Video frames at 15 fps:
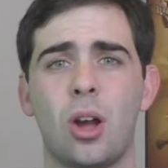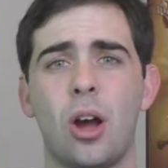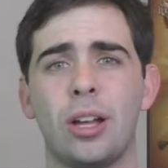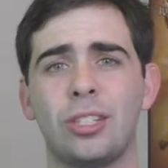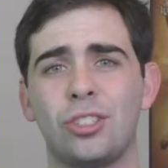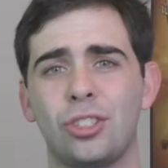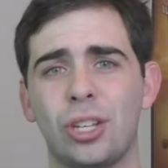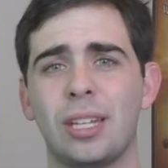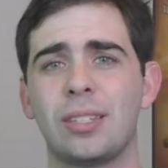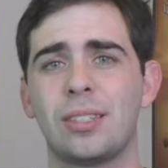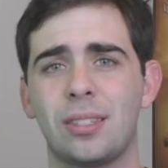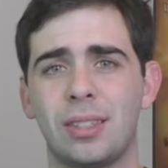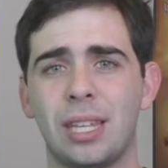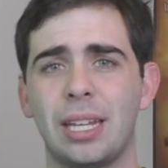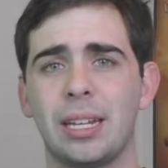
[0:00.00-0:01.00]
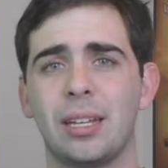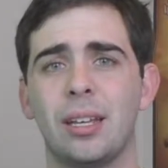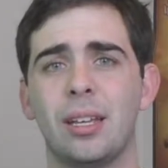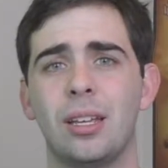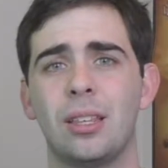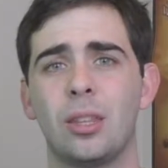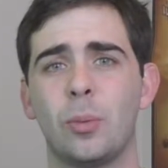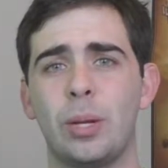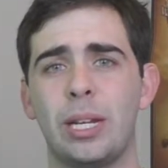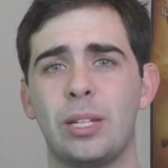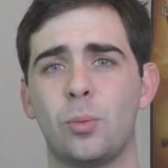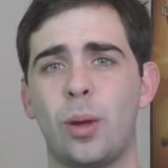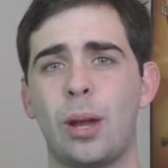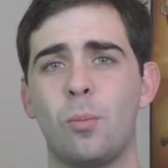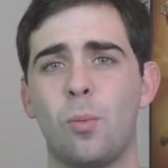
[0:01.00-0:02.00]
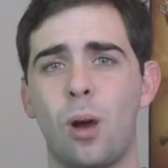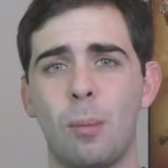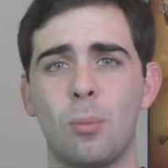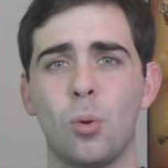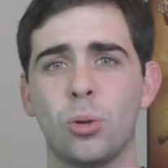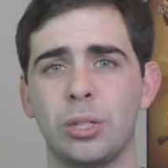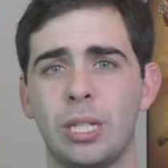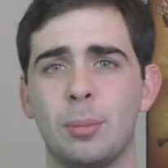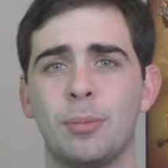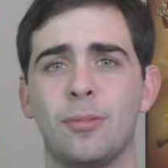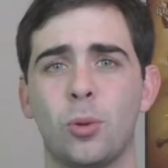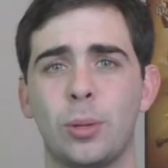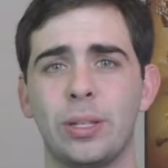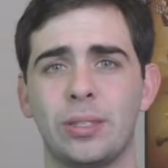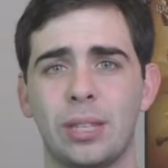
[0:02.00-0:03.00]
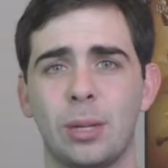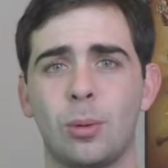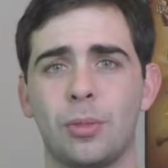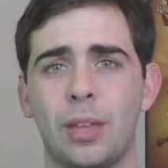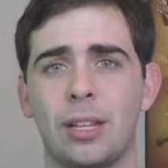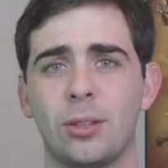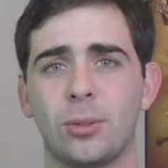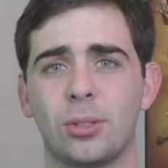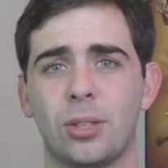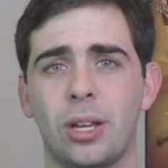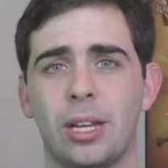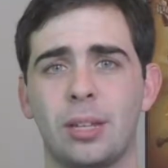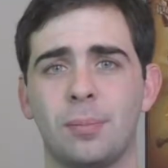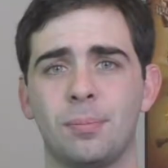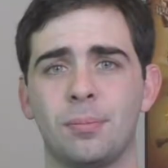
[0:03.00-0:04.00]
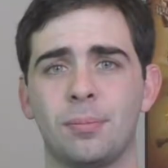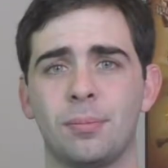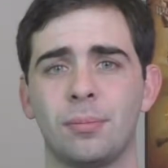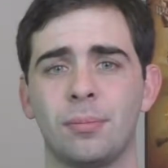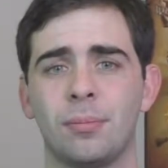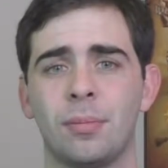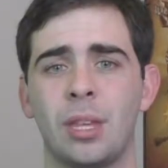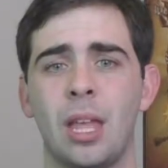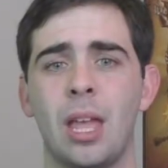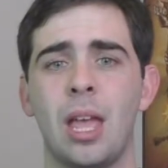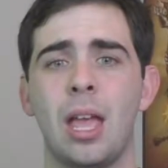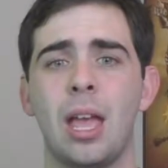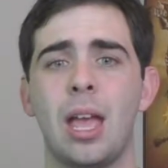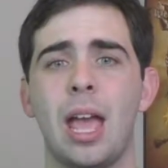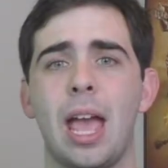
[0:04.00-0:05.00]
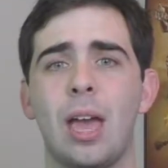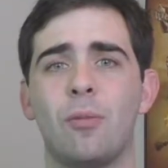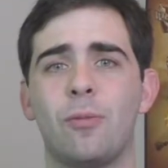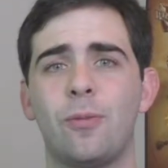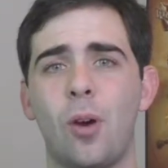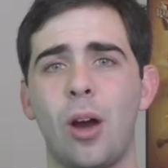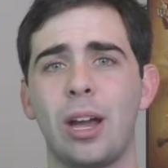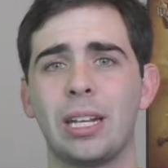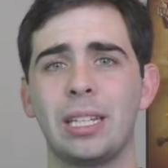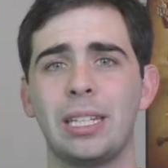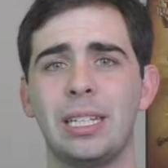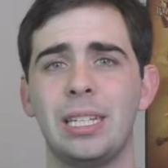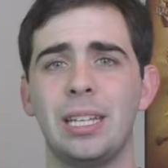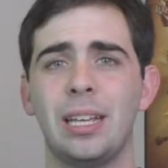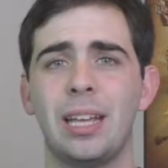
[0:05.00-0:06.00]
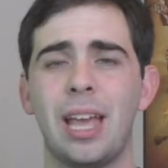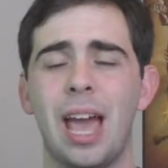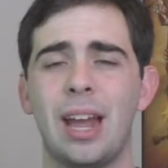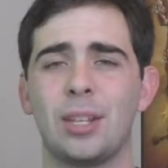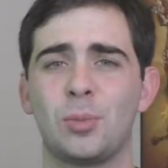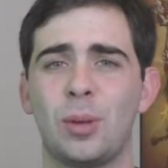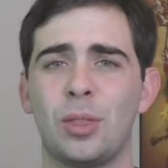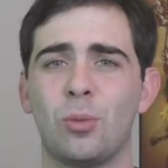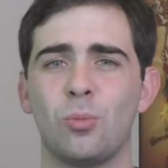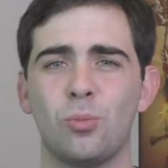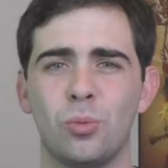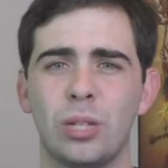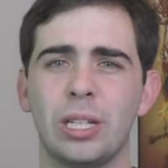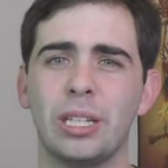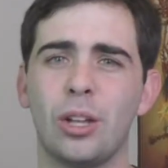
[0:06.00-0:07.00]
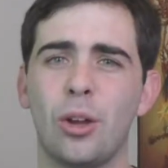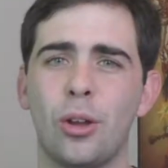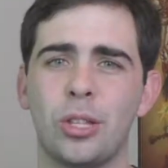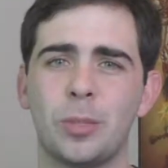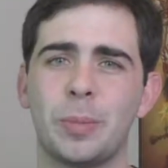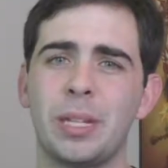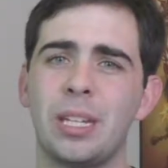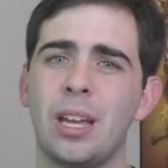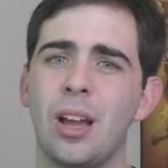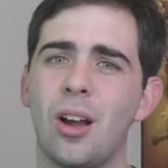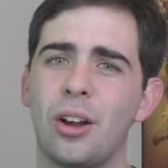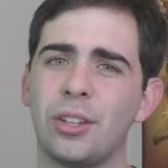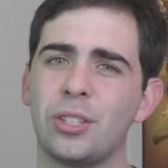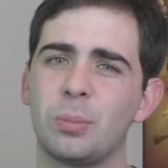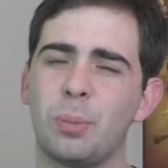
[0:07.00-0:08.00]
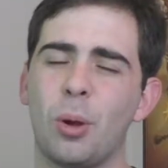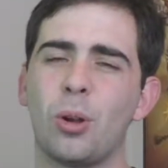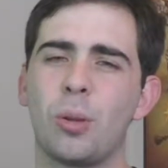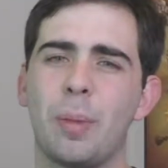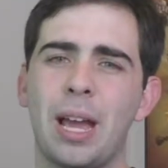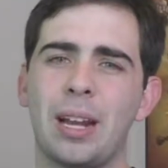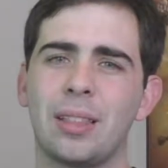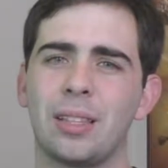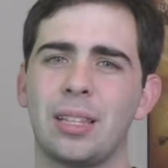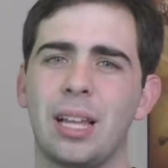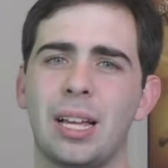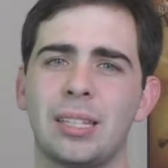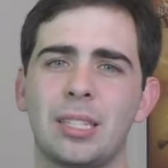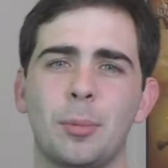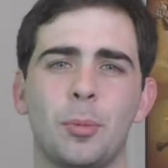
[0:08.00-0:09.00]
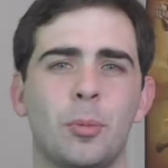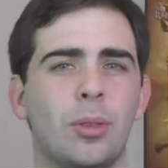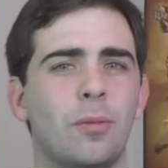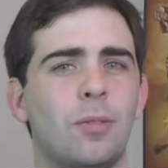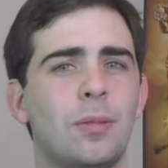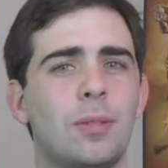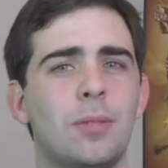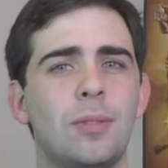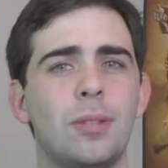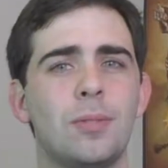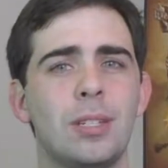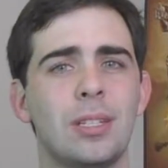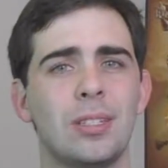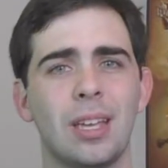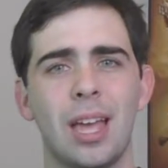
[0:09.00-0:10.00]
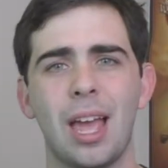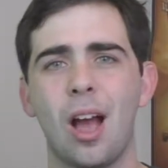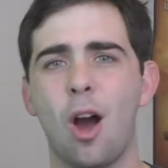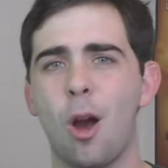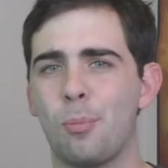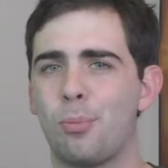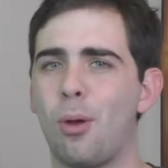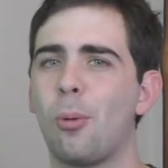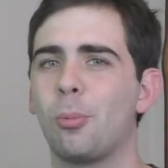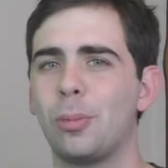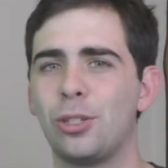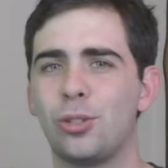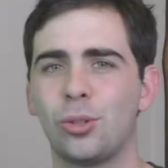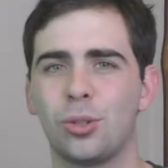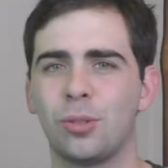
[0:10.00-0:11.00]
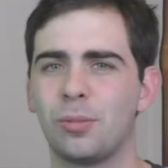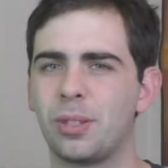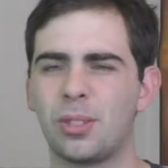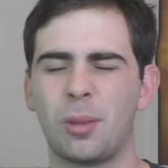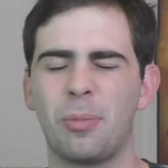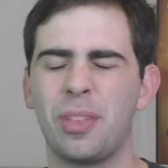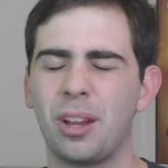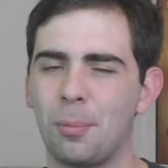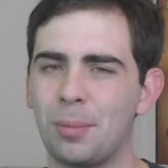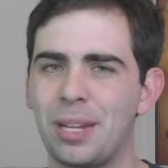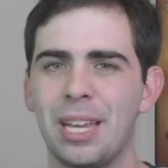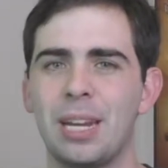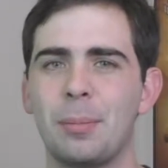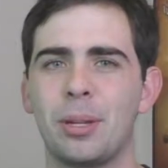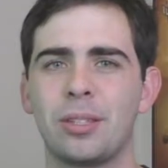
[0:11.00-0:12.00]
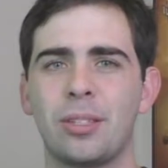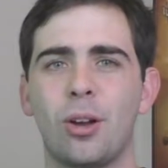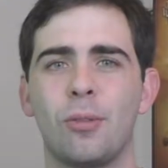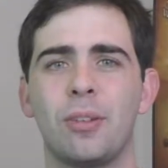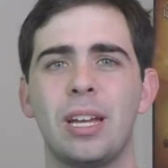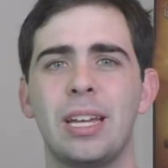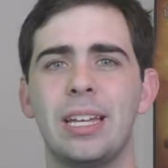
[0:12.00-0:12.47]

I just think that we need to wait one more year before we see what that looks like. And finally, and it's one that really hurts me, I spoke about it in the last segment with the fifty fifties. I probably shouldn't have, because I think I'm kidding myself.